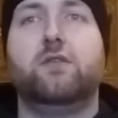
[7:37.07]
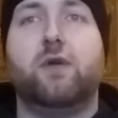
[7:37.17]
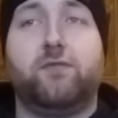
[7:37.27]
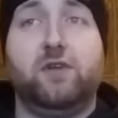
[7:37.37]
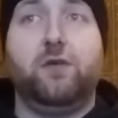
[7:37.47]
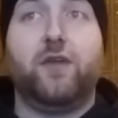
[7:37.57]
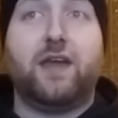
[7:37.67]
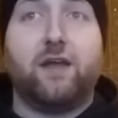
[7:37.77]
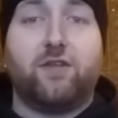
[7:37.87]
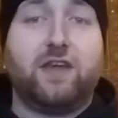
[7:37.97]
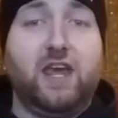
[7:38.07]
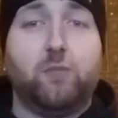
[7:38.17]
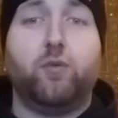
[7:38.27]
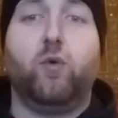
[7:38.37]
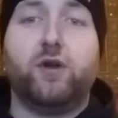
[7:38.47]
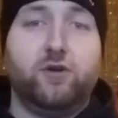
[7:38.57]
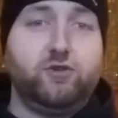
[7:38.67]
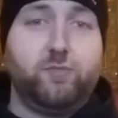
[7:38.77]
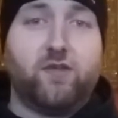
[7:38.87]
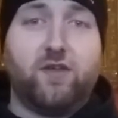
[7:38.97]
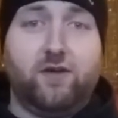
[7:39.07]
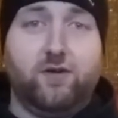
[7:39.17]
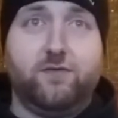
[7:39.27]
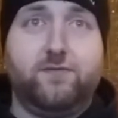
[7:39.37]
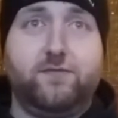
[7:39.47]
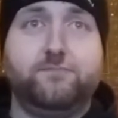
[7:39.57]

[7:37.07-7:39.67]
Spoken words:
Revenue they get to keep 100% of.